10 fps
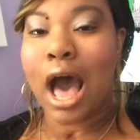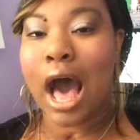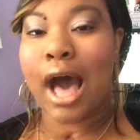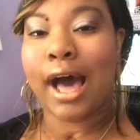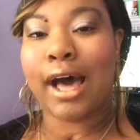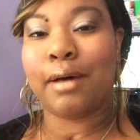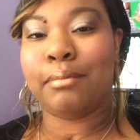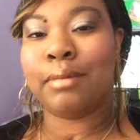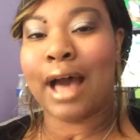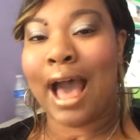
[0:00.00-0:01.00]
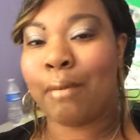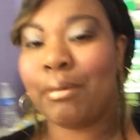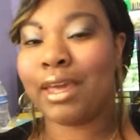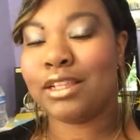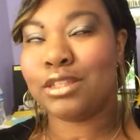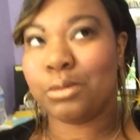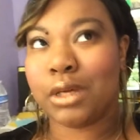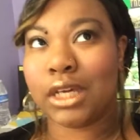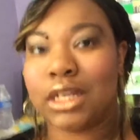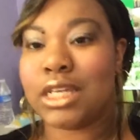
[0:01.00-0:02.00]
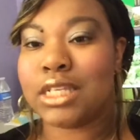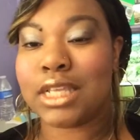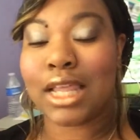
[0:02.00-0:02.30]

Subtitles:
I've been to goodness.